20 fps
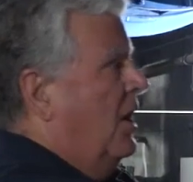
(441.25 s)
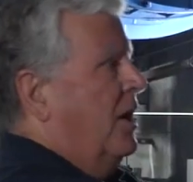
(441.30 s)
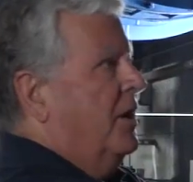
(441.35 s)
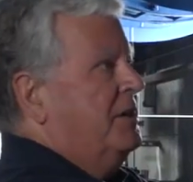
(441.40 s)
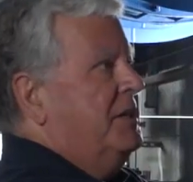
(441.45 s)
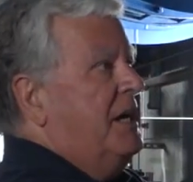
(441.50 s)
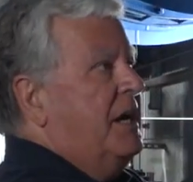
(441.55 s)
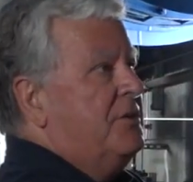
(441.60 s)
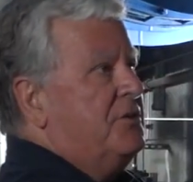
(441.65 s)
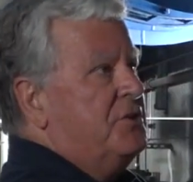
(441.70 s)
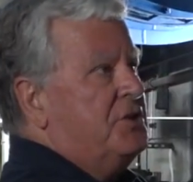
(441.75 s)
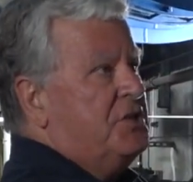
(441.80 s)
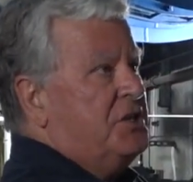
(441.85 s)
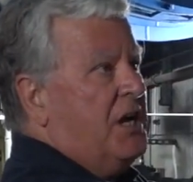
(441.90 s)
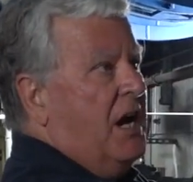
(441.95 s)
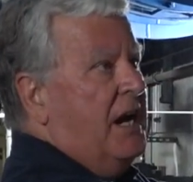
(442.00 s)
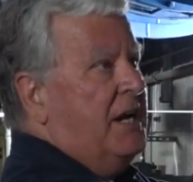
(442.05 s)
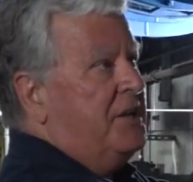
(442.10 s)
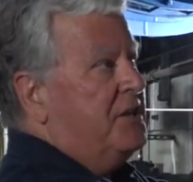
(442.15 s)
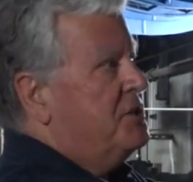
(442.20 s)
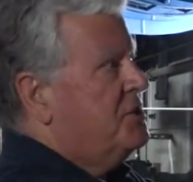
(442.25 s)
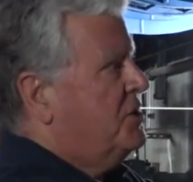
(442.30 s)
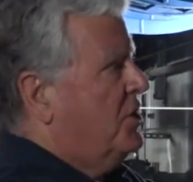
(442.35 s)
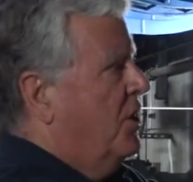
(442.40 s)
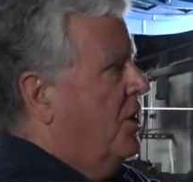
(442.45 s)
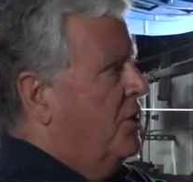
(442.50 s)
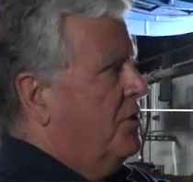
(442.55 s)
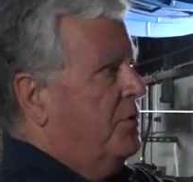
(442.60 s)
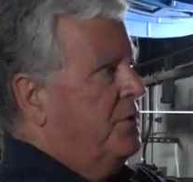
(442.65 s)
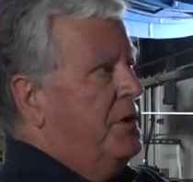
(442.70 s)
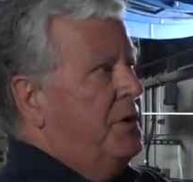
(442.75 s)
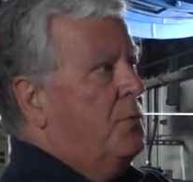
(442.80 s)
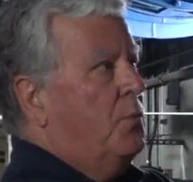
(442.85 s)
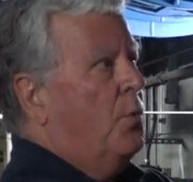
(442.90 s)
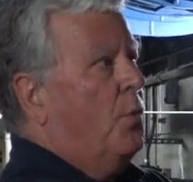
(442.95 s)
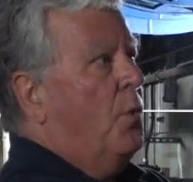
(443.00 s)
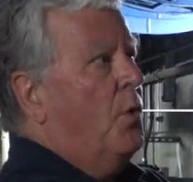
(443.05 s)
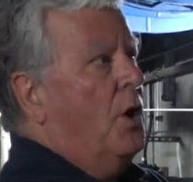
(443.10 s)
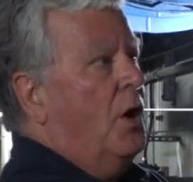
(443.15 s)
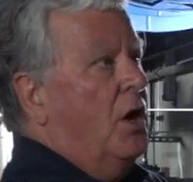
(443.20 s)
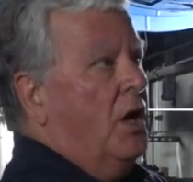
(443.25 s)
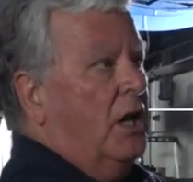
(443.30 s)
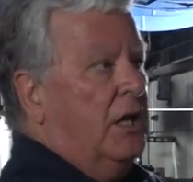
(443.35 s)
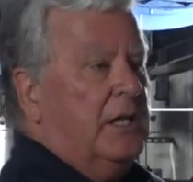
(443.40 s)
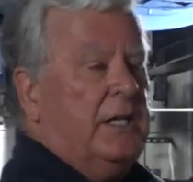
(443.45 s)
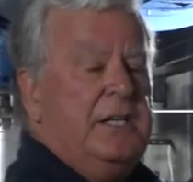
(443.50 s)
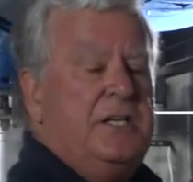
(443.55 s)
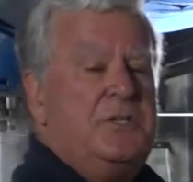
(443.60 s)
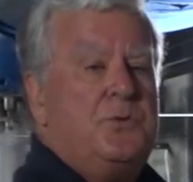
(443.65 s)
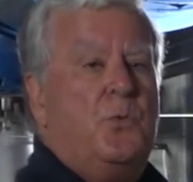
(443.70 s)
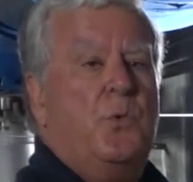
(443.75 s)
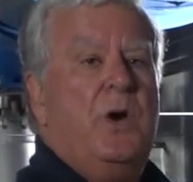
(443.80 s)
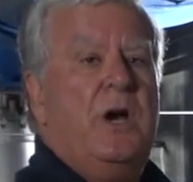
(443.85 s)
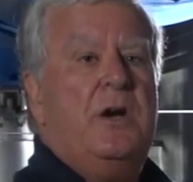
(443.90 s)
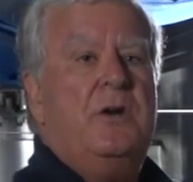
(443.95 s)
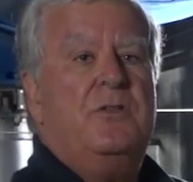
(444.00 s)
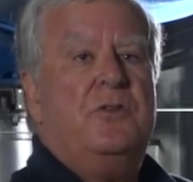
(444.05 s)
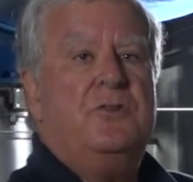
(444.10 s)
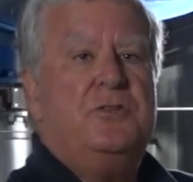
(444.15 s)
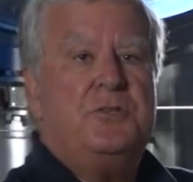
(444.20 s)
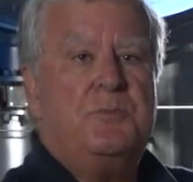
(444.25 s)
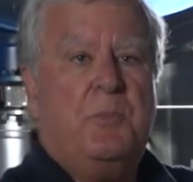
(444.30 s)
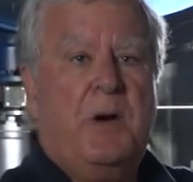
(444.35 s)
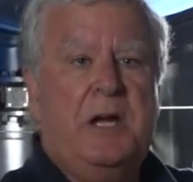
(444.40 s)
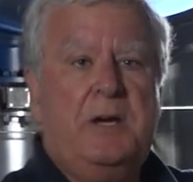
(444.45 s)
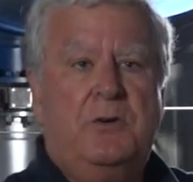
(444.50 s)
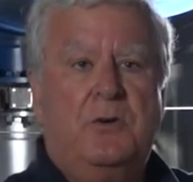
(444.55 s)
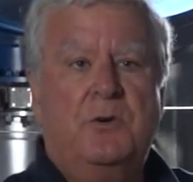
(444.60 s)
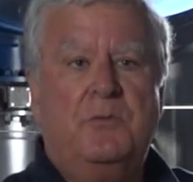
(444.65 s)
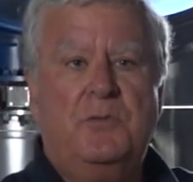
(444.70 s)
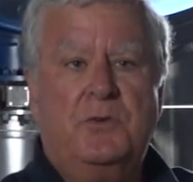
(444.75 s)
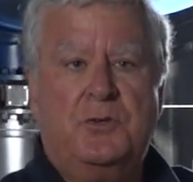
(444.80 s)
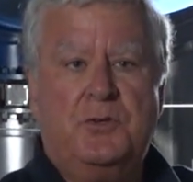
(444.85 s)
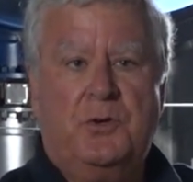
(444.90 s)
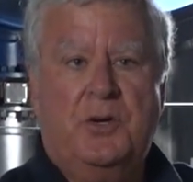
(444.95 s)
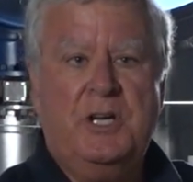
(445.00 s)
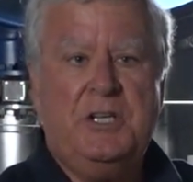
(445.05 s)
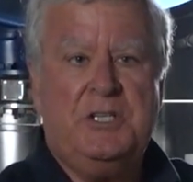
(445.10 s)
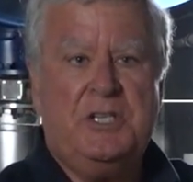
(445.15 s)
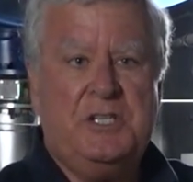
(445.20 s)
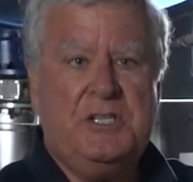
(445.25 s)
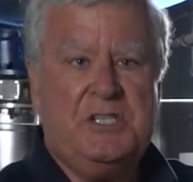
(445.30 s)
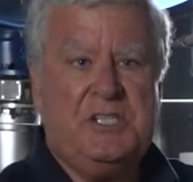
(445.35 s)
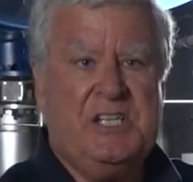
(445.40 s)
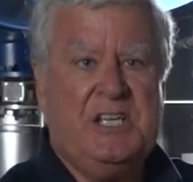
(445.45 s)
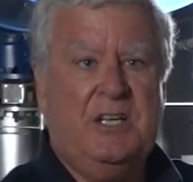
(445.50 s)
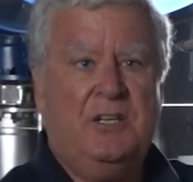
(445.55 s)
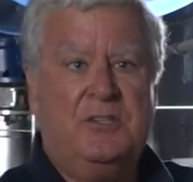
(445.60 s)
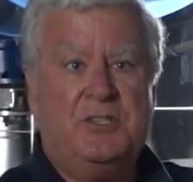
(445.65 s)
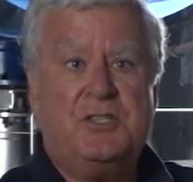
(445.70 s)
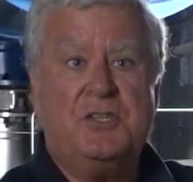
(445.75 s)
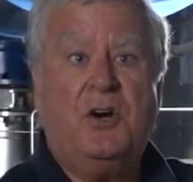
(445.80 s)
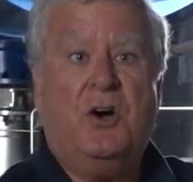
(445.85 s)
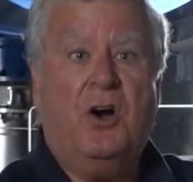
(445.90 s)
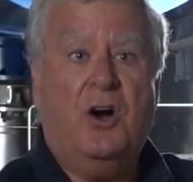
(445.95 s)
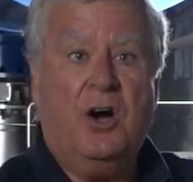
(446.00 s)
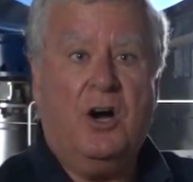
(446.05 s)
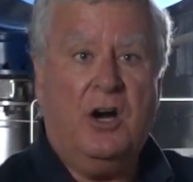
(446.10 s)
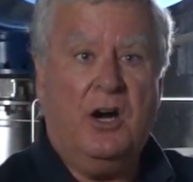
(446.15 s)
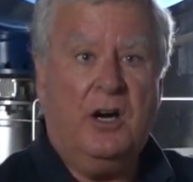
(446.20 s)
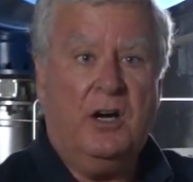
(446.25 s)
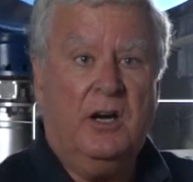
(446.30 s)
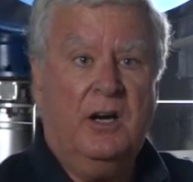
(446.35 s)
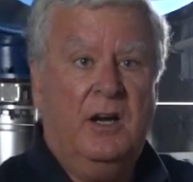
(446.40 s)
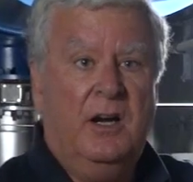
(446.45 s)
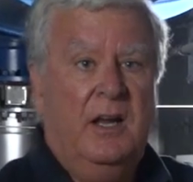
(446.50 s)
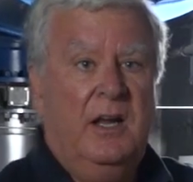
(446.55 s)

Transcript: On the other side of this concrete wall is where those microfiltration cells are.